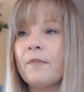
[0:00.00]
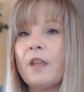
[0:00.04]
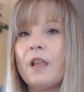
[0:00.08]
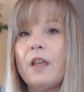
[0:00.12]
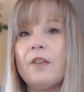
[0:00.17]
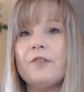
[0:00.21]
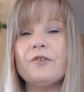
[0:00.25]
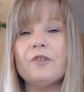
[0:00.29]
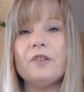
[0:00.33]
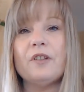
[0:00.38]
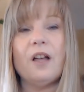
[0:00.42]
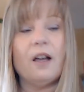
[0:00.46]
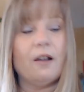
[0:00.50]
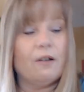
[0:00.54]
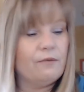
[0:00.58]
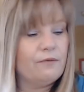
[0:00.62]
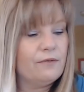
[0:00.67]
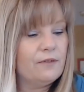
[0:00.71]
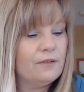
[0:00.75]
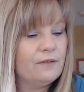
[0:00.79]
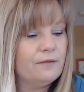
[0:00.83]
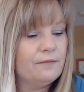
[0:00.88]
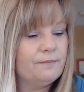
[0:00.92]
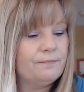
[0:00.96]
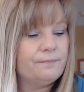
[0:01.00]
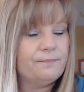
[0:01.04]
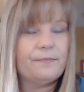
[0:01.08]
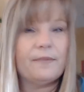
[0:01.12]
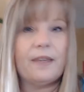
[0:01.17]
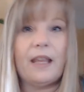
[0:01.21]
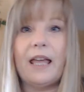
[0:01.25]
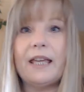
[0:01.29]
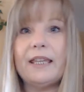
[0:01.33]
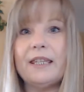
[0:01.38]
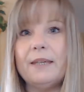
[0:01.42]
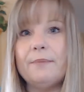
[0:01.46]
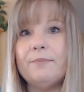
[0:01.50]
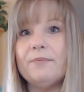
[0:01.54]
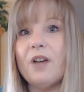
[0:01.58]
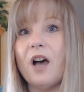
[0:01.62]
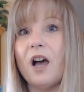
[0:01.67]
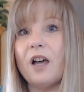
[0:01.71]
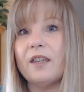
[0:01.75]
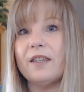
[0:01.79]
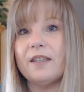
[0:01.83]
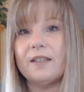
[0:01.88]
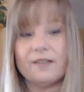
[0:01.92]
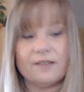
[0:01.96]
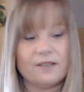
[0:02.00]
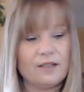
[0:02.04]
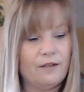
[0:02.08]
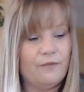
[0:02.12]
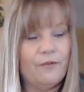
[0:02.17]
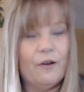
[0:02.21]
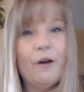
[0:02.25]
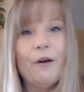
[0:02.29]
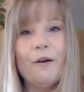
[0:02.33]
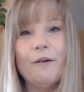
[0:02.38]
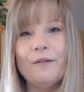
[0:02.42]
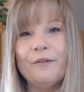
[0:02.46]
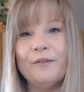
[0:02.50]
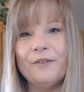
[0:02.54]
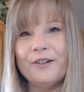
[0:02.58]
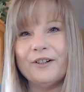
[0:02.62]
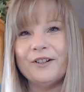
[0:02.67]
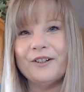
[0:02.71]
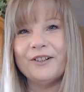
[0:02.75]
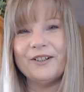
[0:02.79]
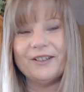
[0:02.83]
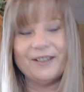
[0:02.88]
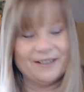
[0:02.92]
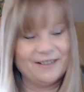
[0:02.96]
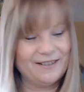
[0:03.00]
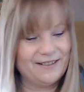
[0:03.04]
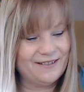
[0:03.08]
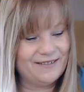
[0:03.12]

There's a lot. I keep knocking stuff over.